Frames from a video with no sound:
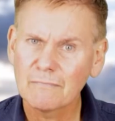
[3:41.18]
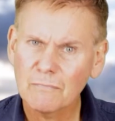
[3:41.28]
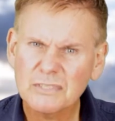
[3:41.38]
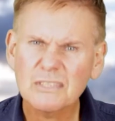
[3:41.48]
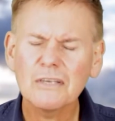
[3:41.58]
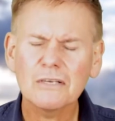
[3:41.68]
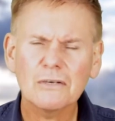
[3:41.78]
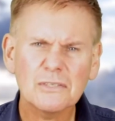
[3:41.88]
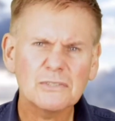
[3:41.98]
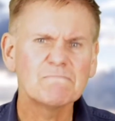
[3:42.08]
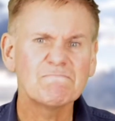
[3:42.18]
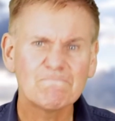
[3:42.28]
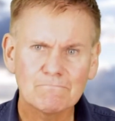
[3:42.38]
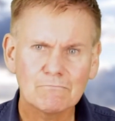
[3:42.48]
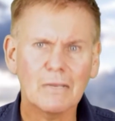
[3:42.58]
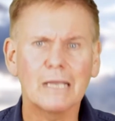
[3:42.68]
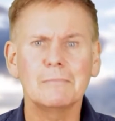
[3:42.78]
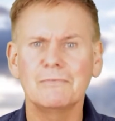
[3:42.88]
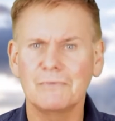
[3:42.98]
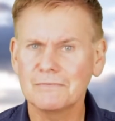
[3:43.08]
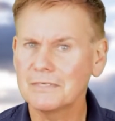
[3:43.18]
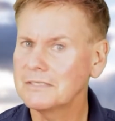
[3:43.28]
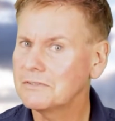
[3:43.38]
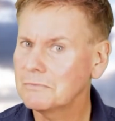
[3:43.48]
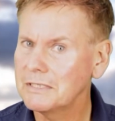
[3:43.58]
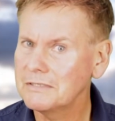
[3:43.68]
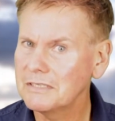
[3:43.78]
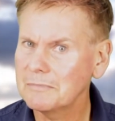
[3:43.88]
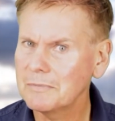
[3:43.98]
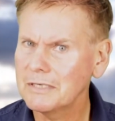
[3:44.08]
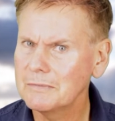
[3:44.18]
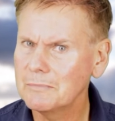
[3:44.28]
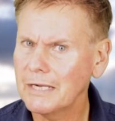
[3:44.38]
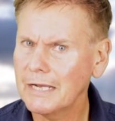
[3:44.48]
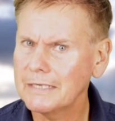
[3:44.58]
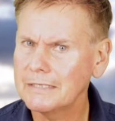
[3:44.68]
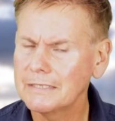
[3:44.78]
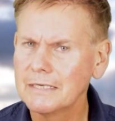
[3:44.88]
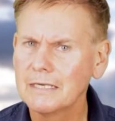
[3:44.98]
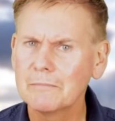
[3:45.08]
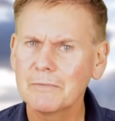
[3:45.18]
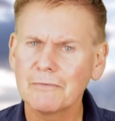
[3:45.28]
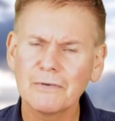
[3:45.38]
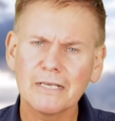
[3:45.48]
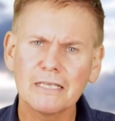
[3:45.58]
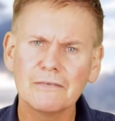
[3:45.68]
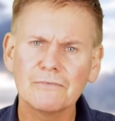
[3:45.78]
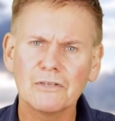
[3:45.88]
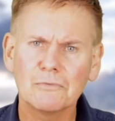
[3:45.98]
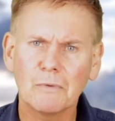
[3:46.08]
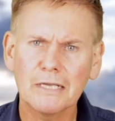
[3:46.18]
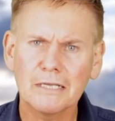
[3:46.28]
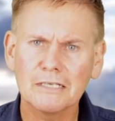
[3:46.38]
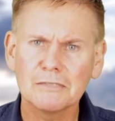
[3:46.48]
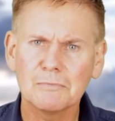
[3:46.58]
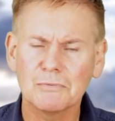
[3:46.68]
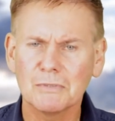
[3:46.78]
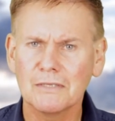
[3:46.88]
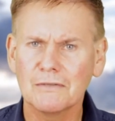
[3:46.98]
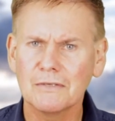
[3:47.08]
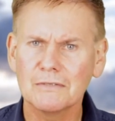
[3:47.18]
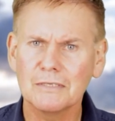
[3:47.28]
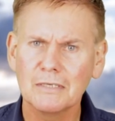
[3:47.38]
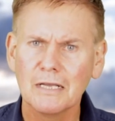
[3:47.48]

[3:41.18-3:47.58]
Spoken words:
What's it going to cost? Maybe 15 to 20 cents per head per day. But if we can lift those weight gains between 30+%,